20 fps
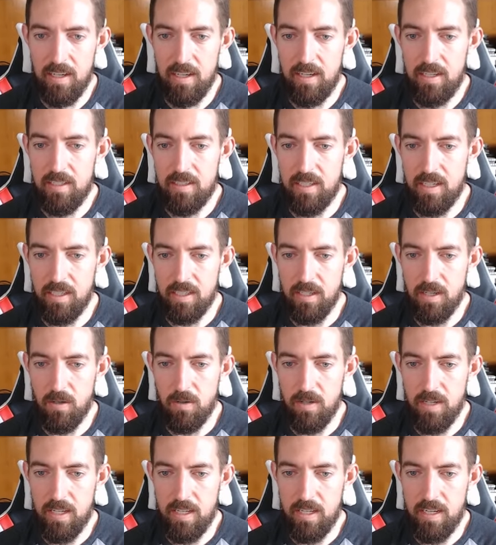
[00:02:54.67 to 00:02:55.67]
you can go
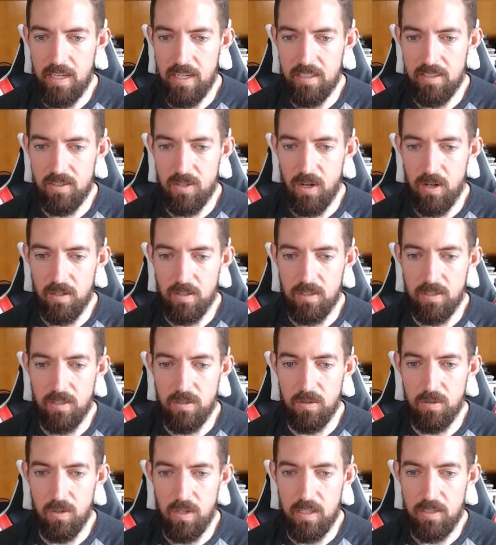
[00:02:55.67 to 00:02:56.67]
in and start
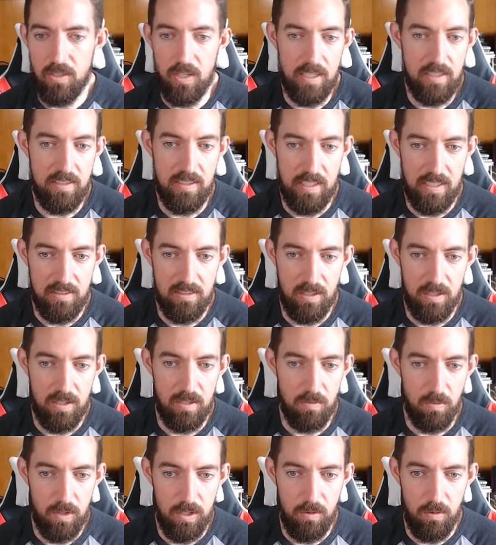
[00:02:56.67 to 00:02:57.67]
to adjust things. So you can
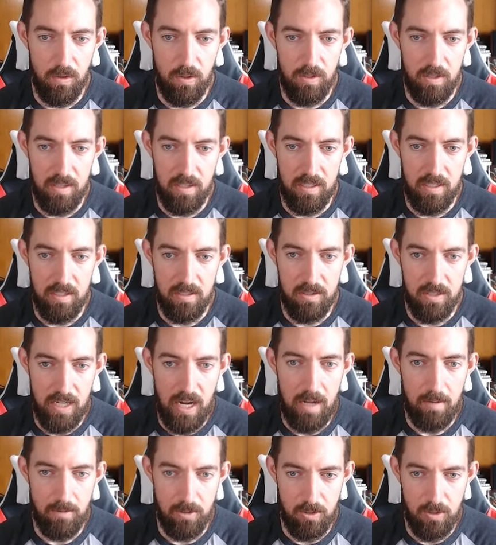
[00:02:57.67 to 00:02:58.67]
re-roll the
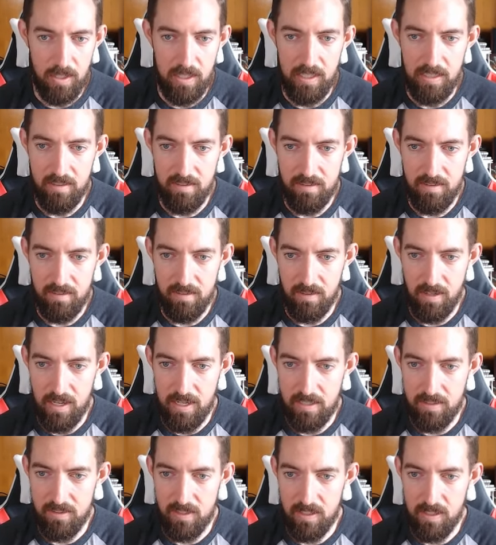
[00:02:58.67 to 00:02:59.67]
geometry,
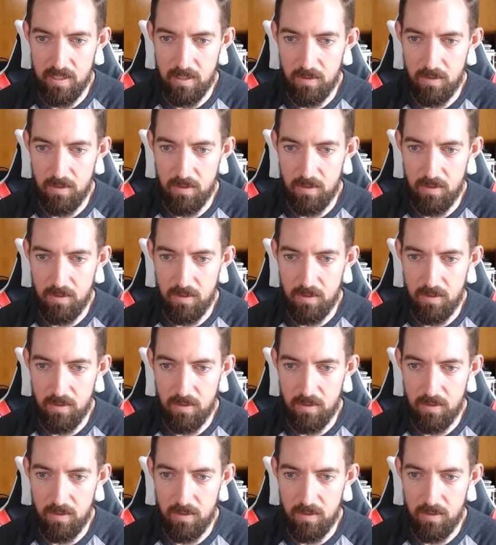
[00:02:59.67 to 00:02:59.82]
right? So